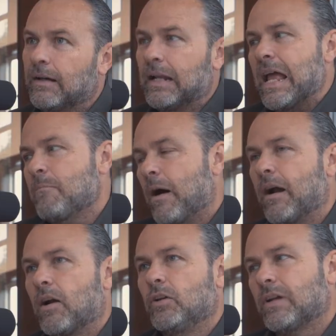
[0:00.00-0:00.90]
And hey,
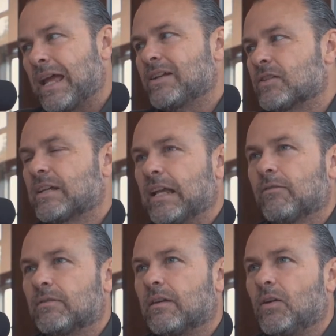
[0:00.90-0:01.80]
buyer, you can't just get
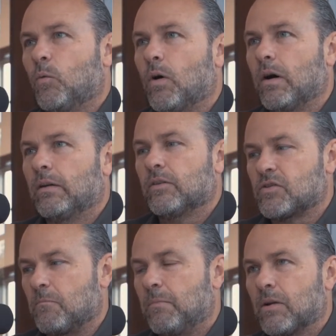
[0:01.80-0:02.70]
everything you want. There's
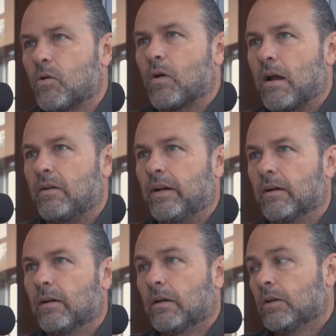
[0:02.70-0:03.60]
a middle ground
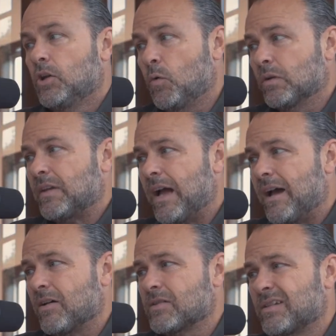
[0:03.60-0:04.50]
here. You want the
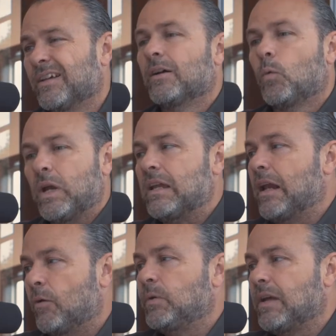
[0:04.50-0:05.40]
house? We can
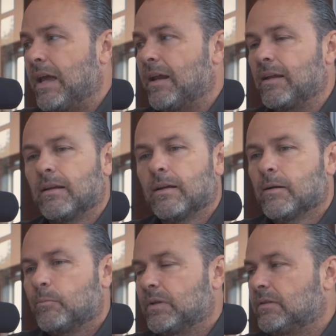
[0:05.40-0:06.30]
help you get it,
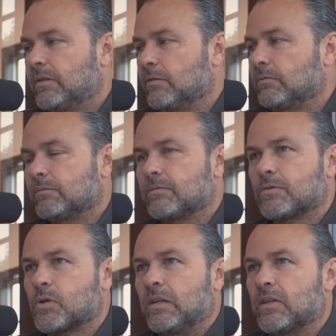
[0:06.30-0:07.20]
but don't
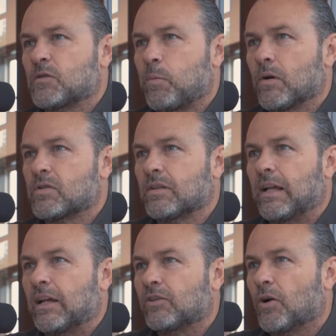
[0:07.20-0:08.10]
treat this person
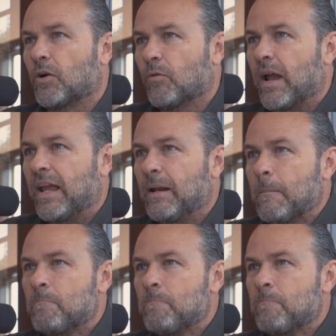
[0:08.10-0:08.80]
like a third rate.